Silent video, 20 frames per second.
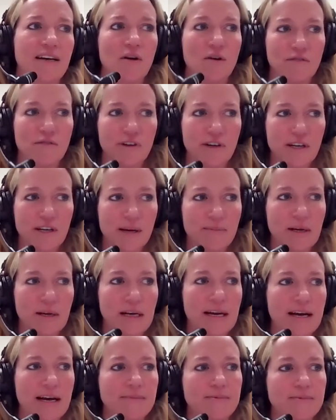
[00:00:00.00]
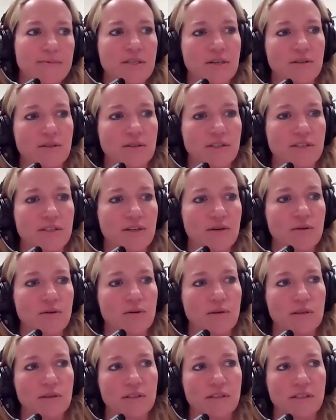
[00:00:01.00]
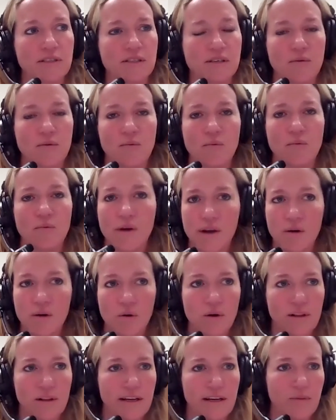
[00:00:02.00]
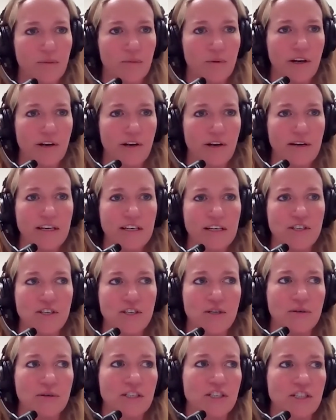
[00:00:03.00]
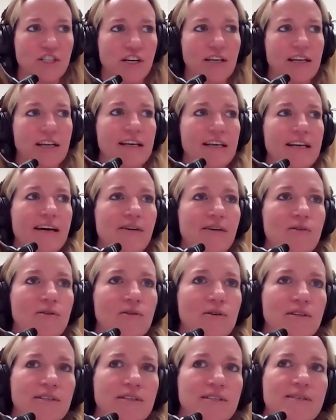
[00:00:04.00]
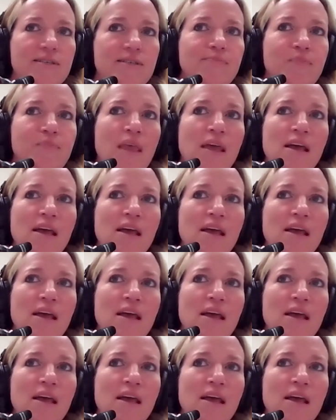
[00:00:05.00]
overcoming obstacles to goals and re-goaling when you need to and chunking down goals.